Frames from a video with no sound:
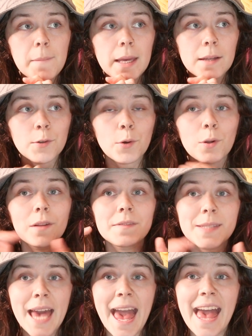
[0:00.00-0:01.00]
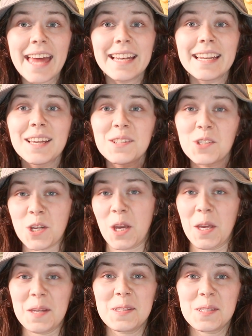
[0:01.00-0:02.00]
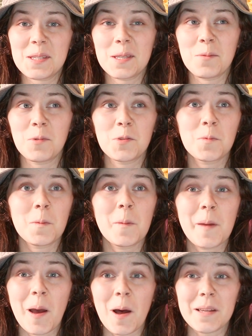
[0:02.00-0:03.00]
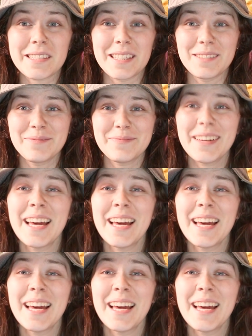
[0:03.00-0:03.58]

me a total of 10 chickens, which would be awesome.